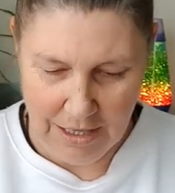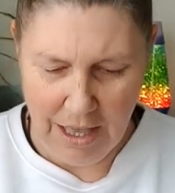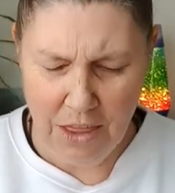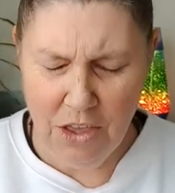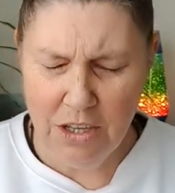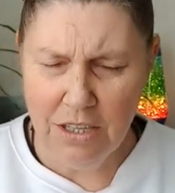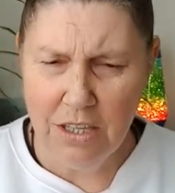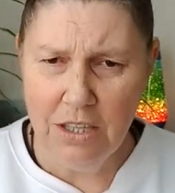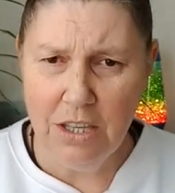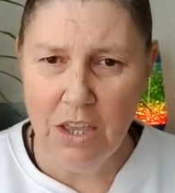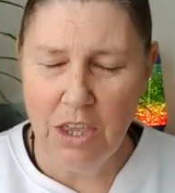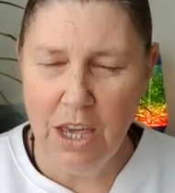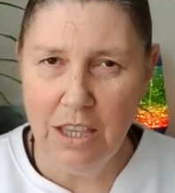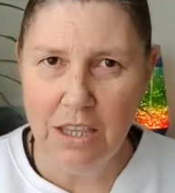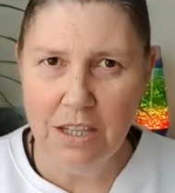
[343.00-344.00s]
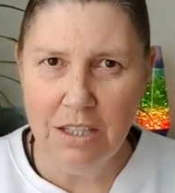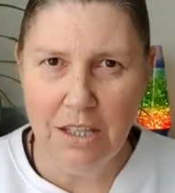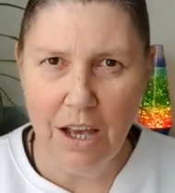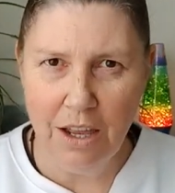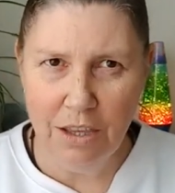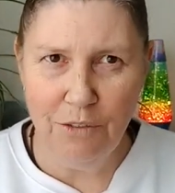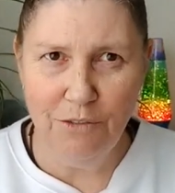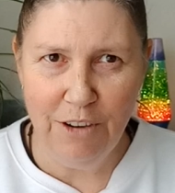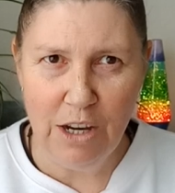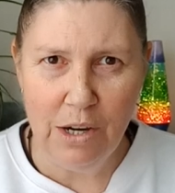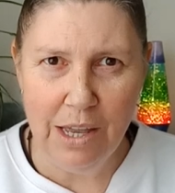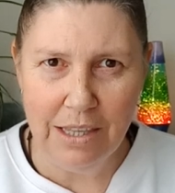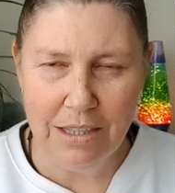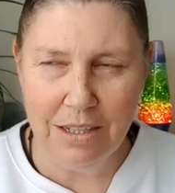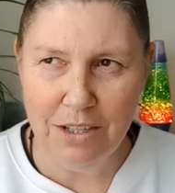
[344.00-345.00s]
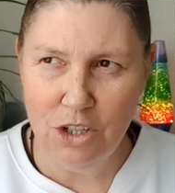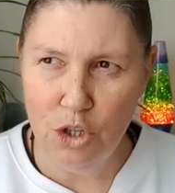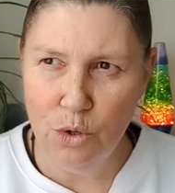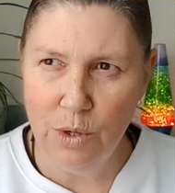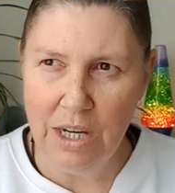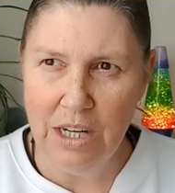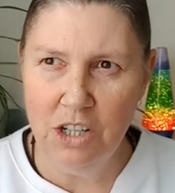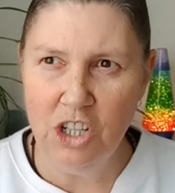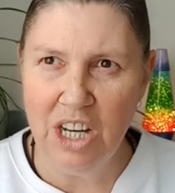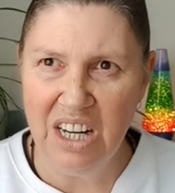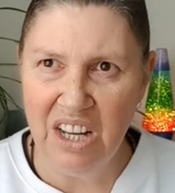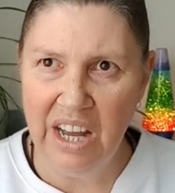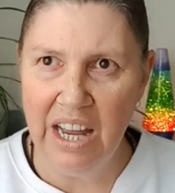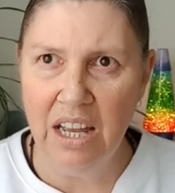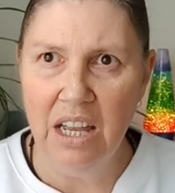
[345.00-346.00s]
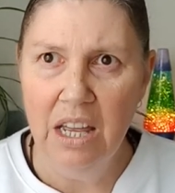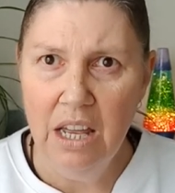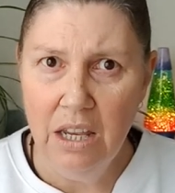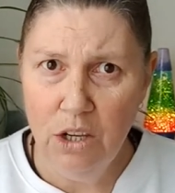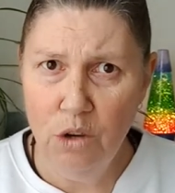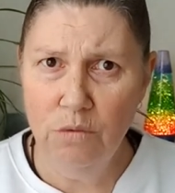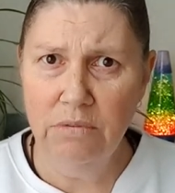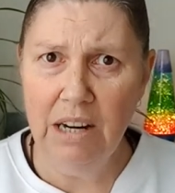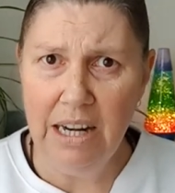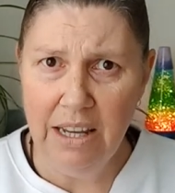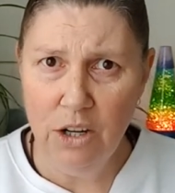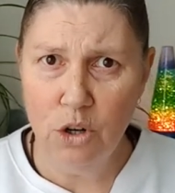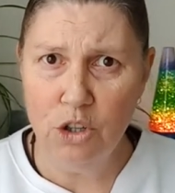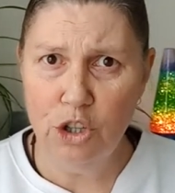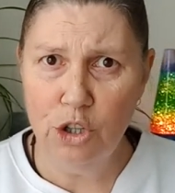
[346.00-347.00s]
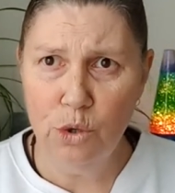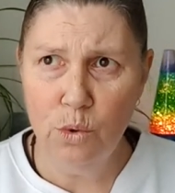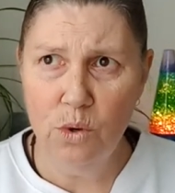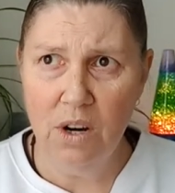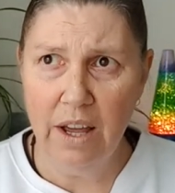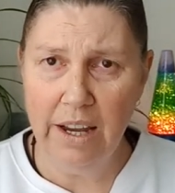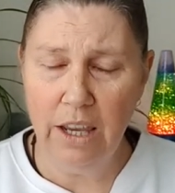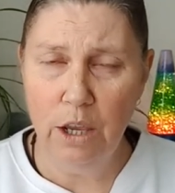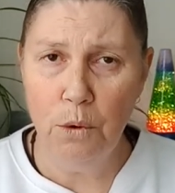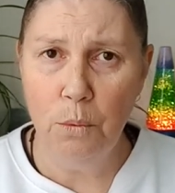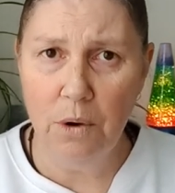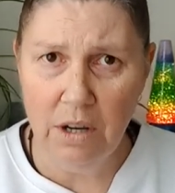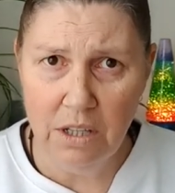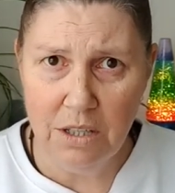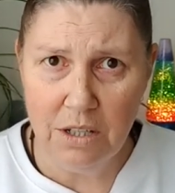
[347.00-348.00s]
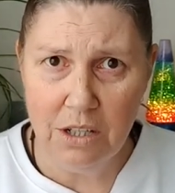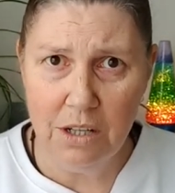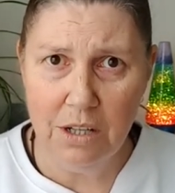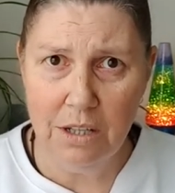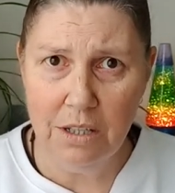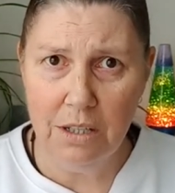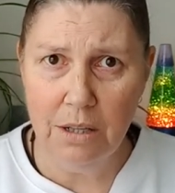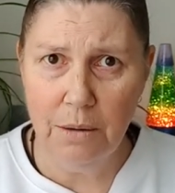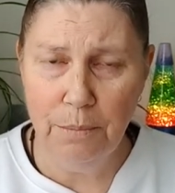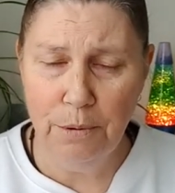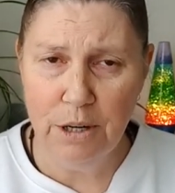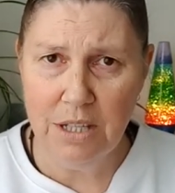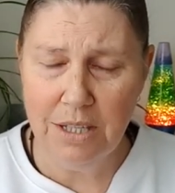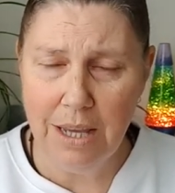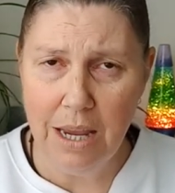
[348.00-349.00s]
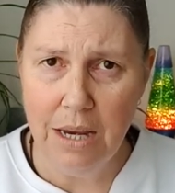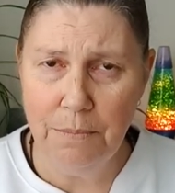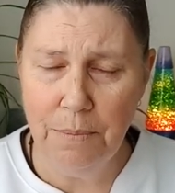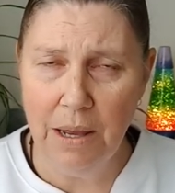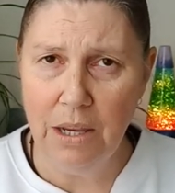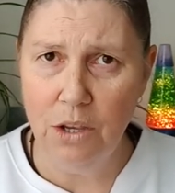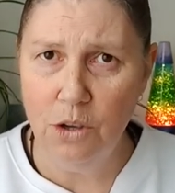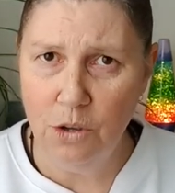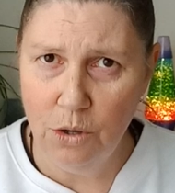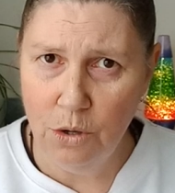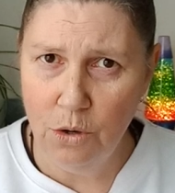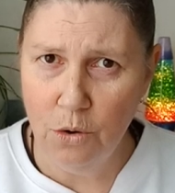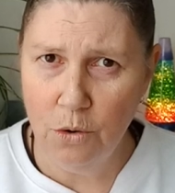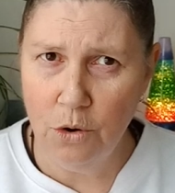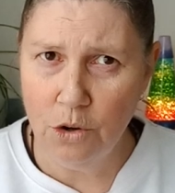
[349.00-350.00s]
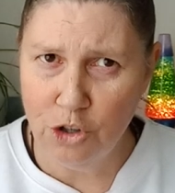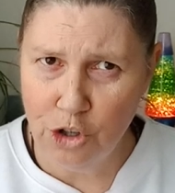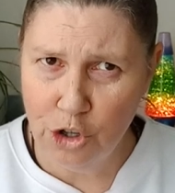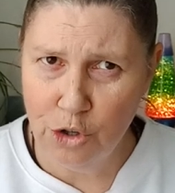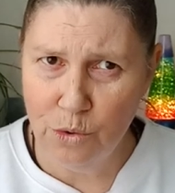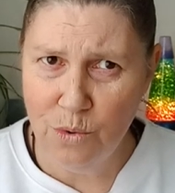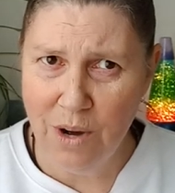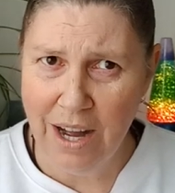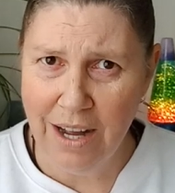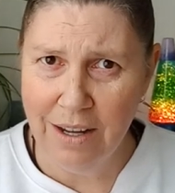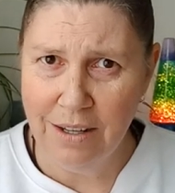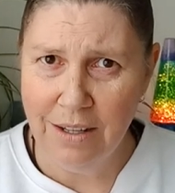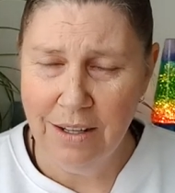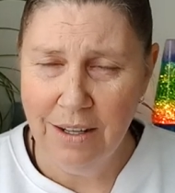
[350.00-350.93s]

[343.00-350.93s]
And this is the thing, this is how I feel like this is your energy. Like, you're really not sure. Like, you want to proceed, but you're not sure.